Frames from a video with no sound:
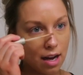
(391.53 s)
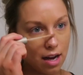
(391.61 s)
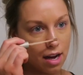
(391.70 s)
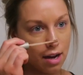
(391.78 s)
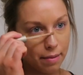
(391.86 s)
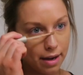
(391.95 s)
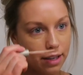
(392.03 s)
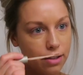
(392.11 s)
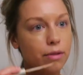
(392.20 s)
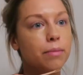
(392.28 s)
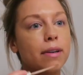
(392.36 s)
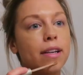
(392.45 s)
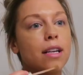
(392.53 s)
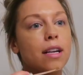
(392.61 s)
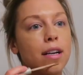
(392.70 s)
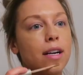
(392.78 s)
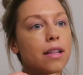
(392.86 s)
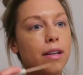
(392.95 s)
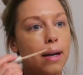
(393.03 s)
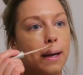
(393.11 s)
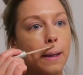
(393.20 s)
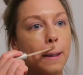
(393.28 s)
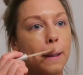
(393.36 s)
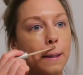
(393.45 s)
um, I do bring it on other
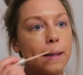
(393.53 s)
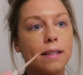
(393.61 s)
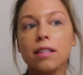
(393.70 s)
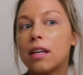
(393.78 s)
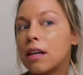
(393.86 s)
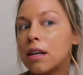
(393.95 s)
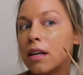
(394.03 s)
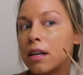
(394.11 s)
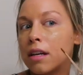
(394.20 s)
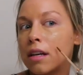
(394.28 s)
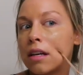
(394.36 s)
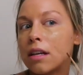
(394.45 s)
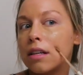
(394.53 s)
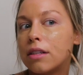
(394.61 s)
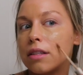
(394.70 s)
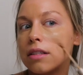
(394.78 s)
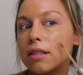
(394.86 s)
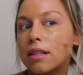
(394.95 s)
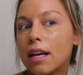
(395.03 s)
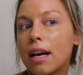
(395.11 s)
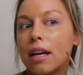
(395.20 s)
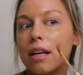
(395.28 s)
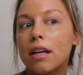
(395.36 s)
areas just to kind